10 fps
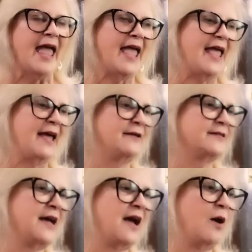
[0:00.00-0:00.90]

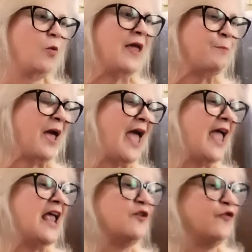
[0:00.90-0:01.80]
And uh, we
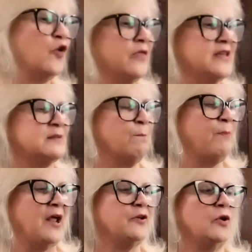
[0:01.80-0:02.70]
paid for this
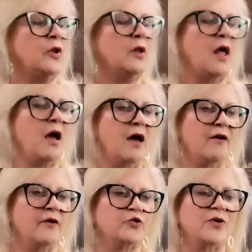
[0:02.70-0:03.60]
bundle
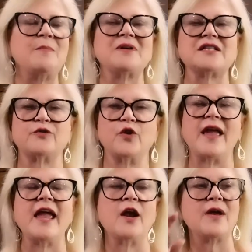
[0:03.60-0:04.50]
of treatments for
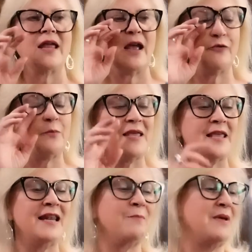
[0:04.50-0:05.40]
Harry at the
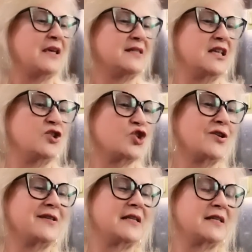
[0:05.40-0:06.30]
beginning because the
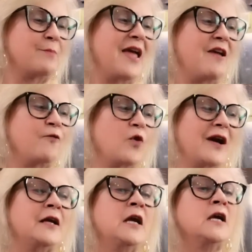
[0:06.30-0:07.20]
insurance doesn't pay for
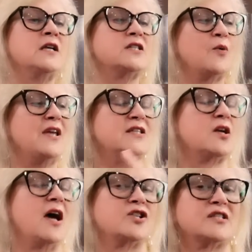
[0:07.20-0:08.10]
it. So he's
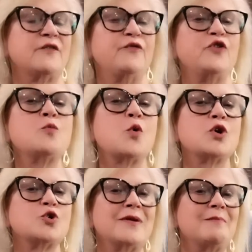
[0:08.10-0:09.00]
got just a few
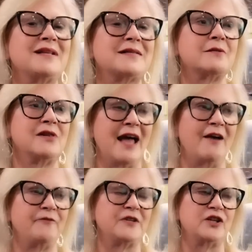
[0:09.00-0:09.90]
more treatments
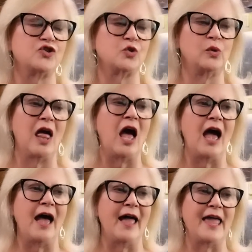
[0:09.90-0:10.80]
left in
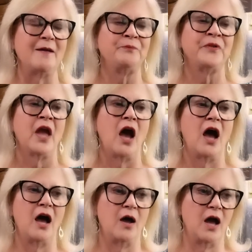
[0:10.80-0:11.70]
July
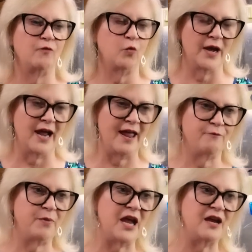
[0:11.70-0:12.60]
uh, of what I
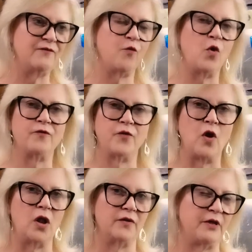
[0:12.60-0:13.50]
have paid for, for
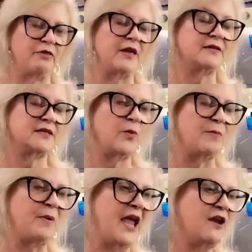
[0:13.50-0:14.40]
all of the things that
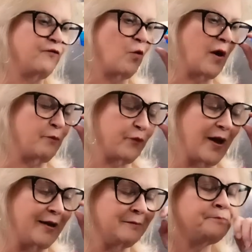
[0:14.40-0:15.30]
we paid for up
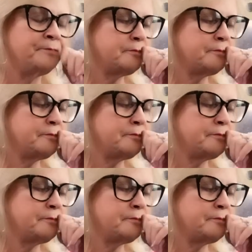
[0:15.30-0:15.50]
front.